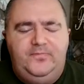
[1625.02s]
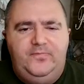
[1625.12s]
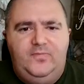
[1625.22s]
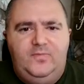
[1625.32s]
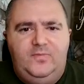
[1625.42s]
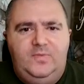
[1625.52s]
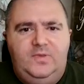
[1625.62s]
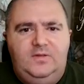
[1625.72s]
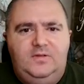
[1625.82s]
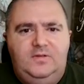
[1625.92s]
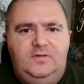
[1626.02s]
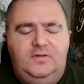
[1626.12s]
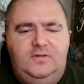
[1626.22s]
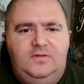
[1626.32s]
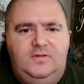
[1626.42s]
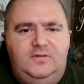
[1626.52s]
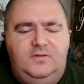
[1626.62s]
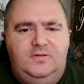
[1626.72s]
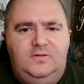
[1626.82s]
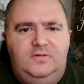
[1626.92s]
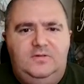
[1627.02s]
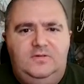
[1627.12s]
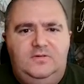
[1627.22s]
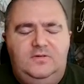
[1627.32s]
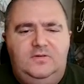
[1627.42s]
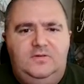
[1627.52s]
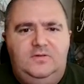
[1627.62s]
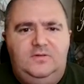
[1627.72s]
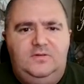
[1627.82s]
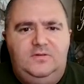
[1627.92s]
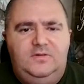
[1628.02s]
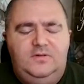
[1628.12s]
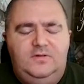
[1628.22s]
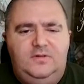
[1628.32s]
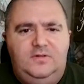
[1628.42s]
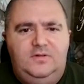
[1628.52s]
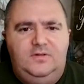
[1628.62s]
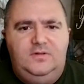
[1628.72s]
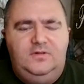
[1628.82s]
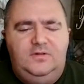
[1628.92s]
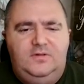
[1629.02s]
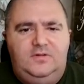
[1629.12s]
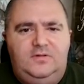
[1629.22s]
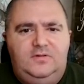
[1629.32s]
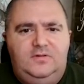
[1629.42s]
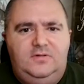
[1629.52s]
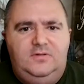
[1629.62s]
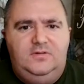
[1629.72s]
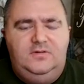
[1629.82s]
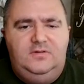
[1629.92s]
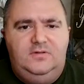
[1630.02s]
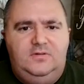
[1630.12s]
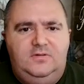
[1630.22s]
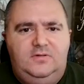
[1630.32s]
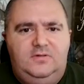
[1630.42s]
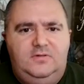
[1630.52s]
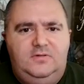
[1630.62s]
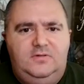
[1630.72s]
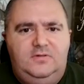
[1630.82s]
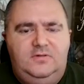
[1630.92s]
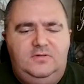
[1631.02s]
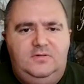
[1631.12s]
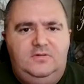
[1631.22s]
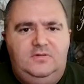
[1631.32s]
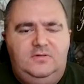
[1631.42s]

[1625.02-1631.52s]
(silent)